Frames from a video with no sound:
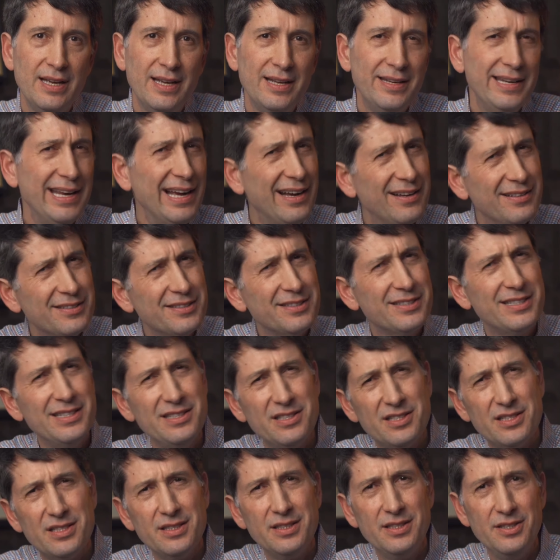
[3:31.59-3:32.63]
Now,
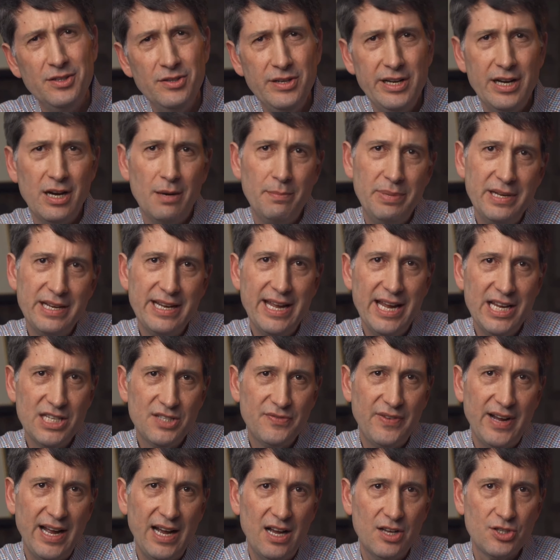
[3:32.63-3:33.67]
since UDRP case
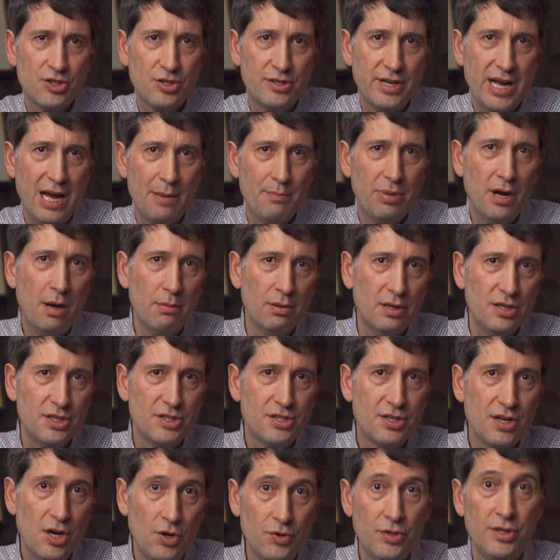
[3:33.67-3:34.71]
files are not
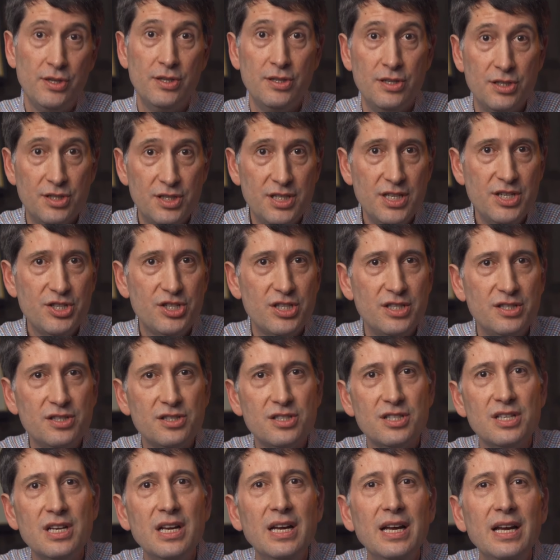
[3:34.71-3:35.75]
published, only the
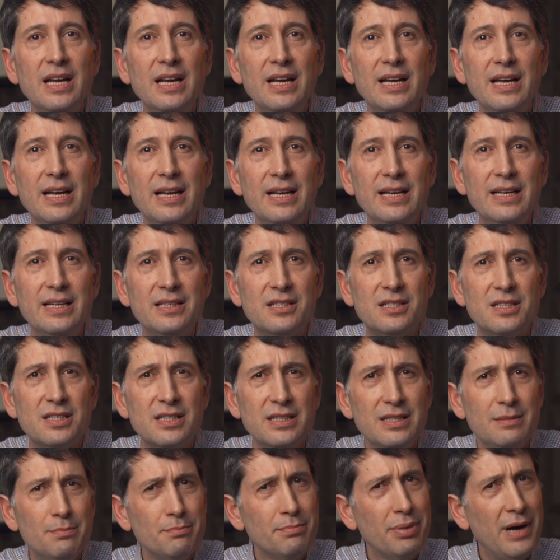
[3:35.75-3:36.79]
decisions, it's
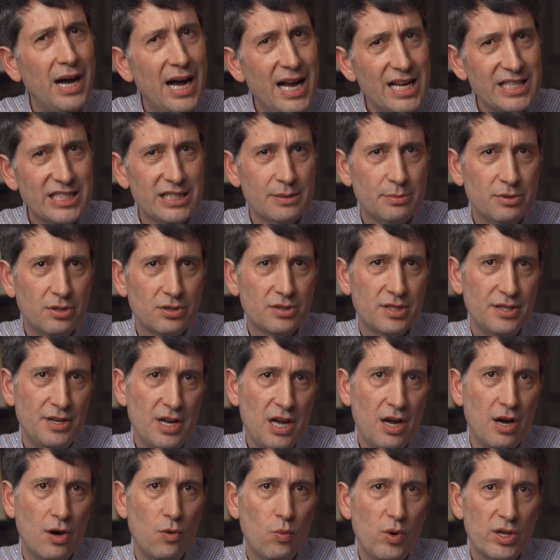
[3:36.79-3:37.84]
impossible to
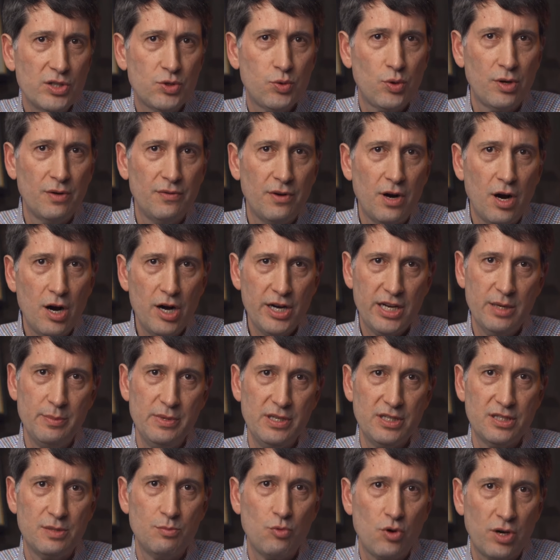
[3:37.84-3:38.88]
know what sort of
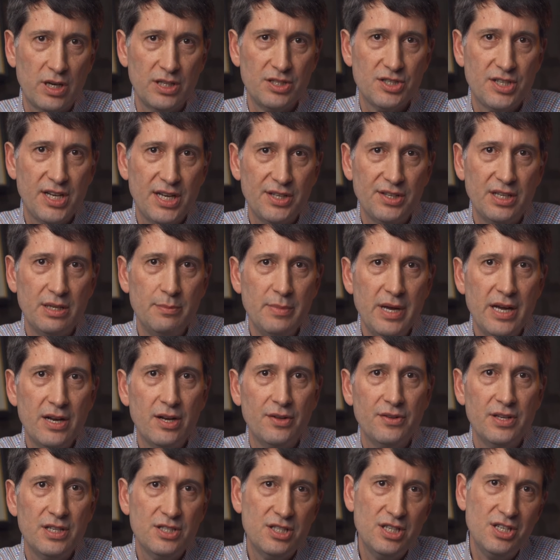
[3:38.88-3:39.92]
arguments Morgan Stanley made
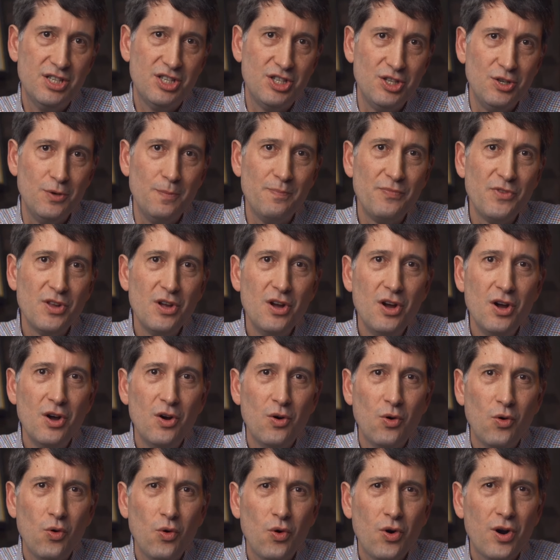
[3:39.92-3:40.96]
on this issue
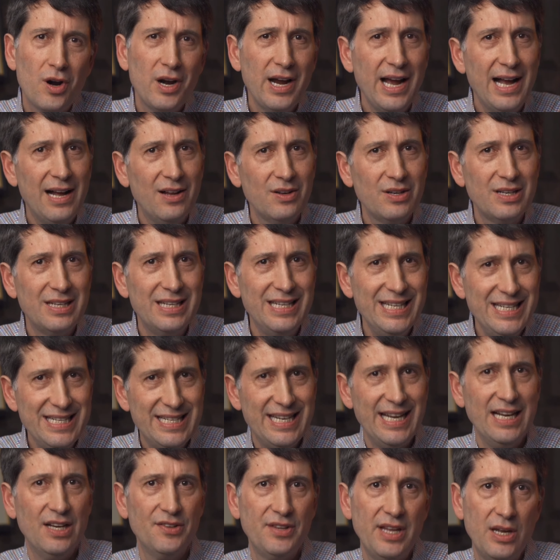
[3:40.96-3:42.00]
or how
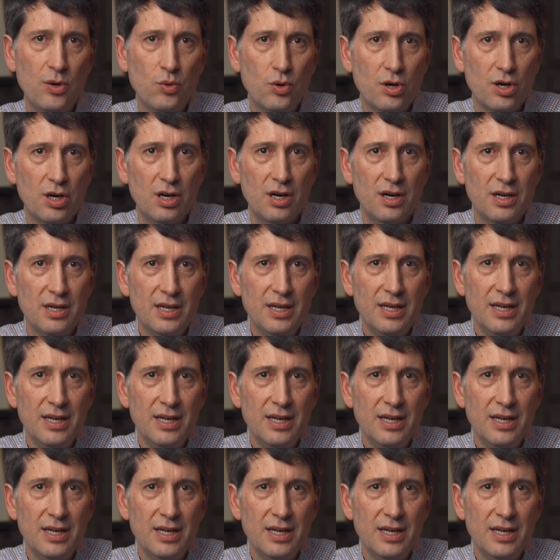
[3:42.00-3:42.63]
detailed they were.